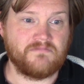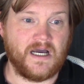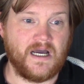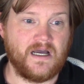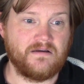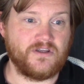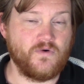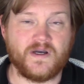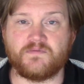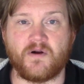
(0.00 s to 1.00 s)

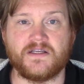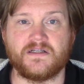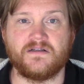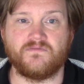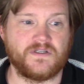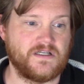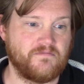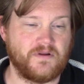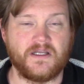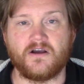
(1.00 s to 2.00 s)
U.S. president was in a
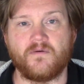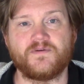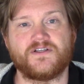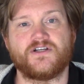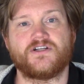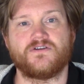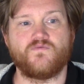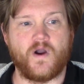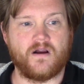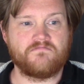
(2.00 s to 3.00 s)
political position
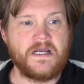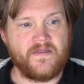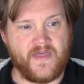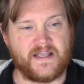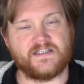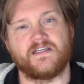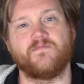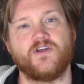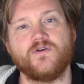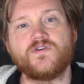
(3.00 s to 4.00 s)
where that
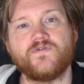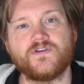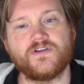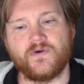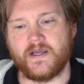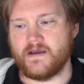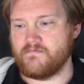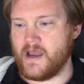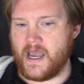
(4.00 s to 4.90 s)
seemed useful to him,